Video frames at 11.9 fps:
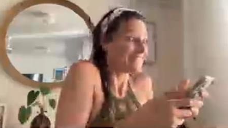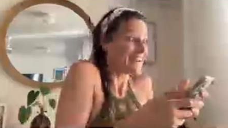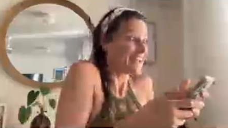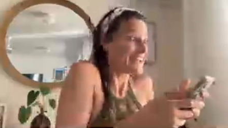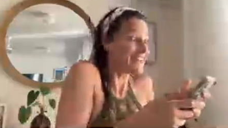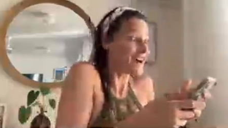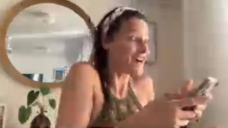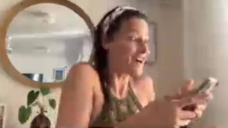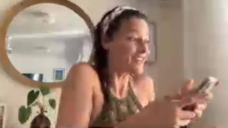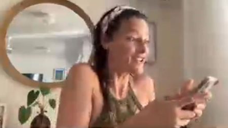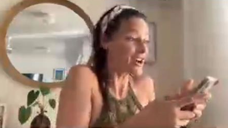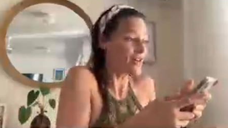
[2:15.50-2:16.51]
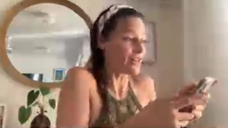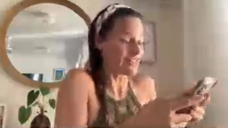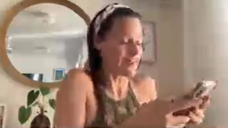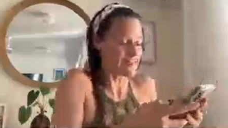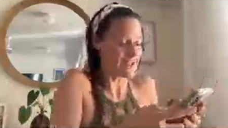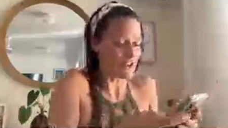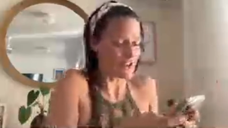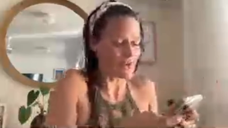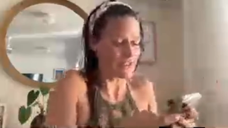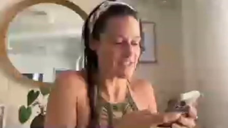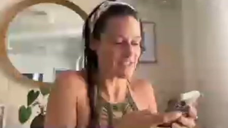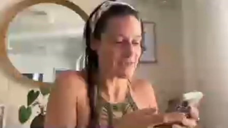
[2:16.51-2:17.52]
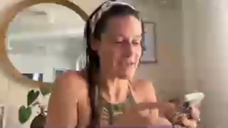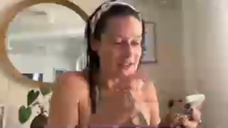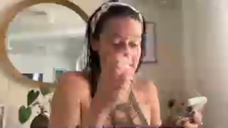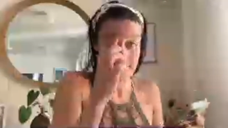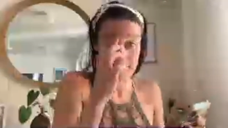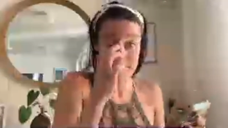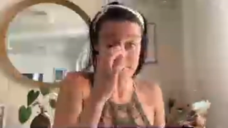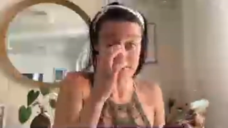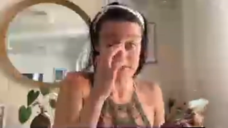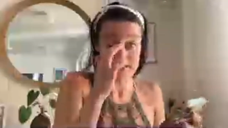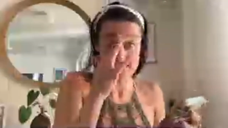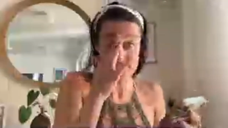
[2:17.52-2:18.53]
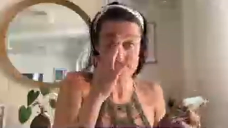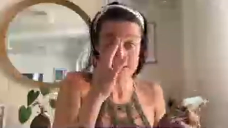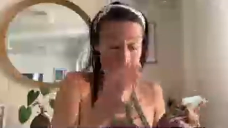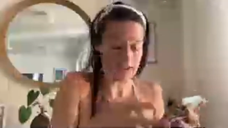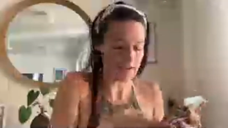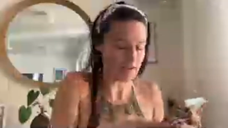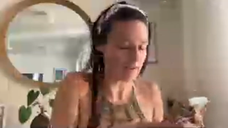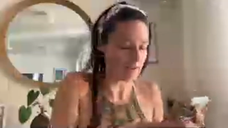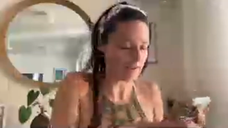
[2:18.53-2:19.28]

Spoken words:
Naked photo shoot. Let me show you a sneak peek. I'm going to post this on